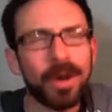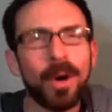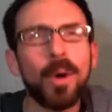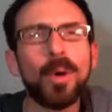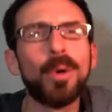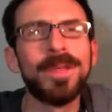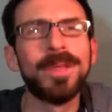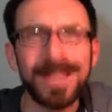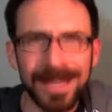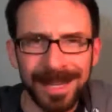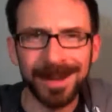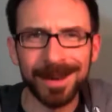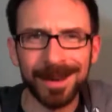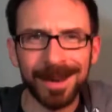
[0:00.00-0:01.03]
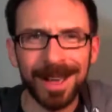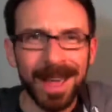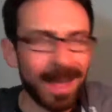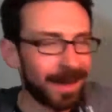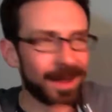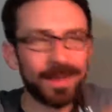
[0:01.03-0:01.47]
a whole year.
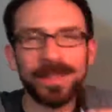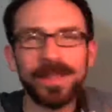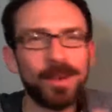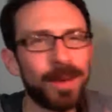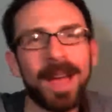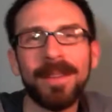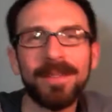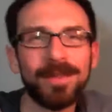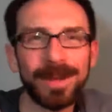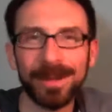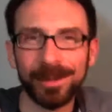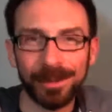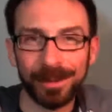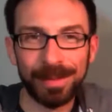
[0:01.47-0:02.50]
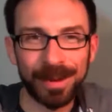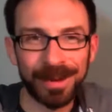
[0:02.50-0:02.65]
And not that you haven't been a good